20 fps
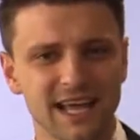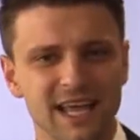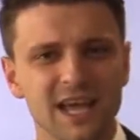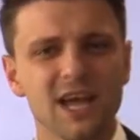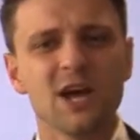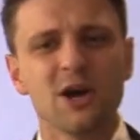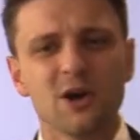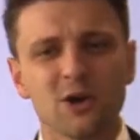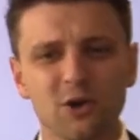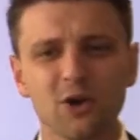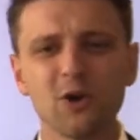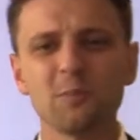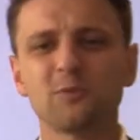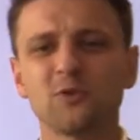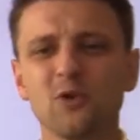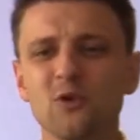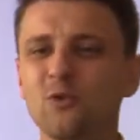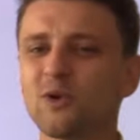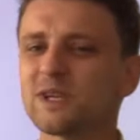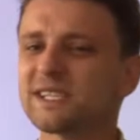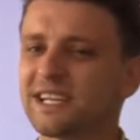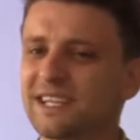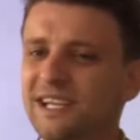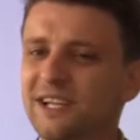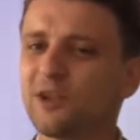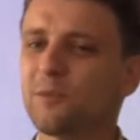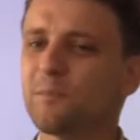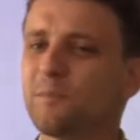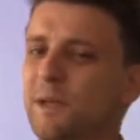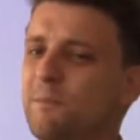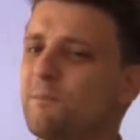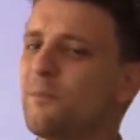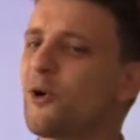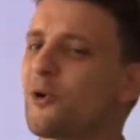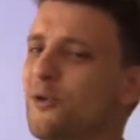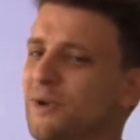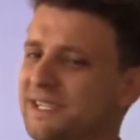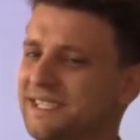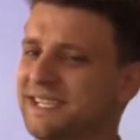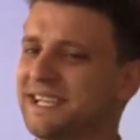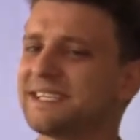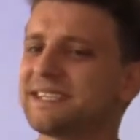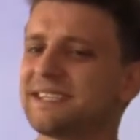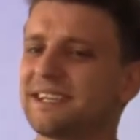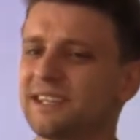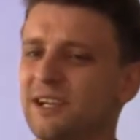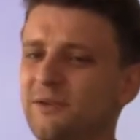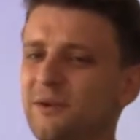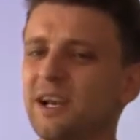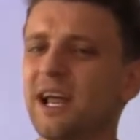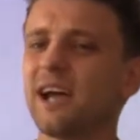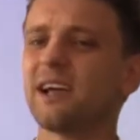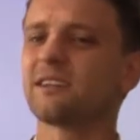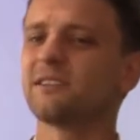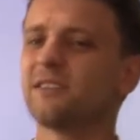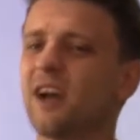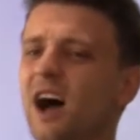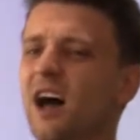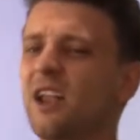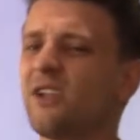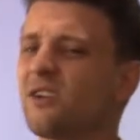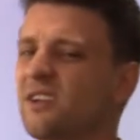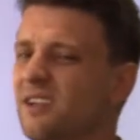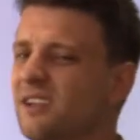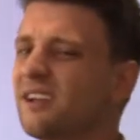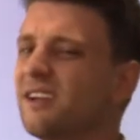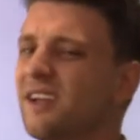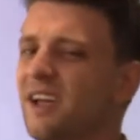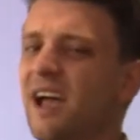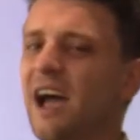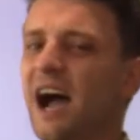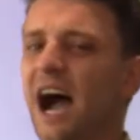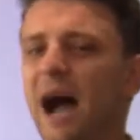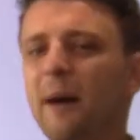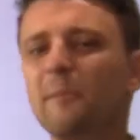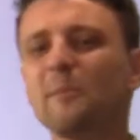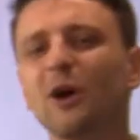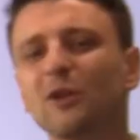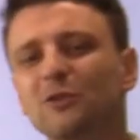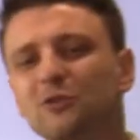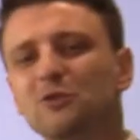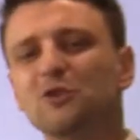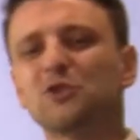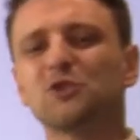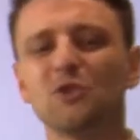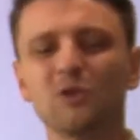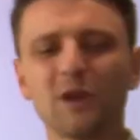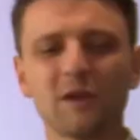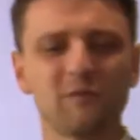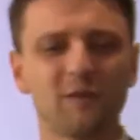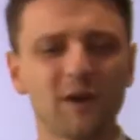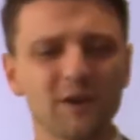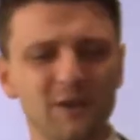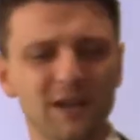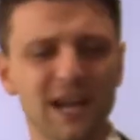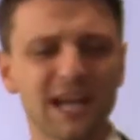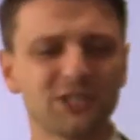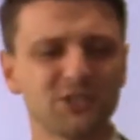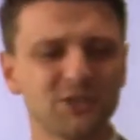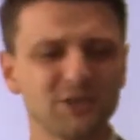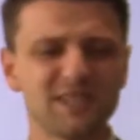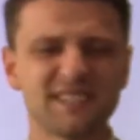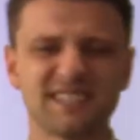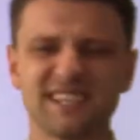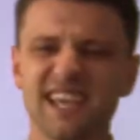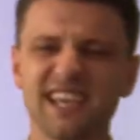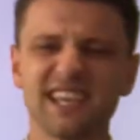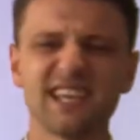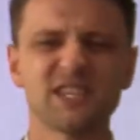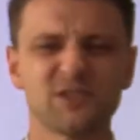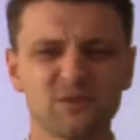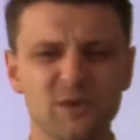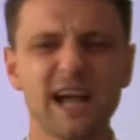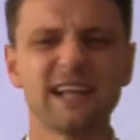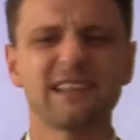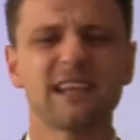Like, group 2 was a little bit more resistant. They were like, no, look, I'm not too sure if what you're actually saying is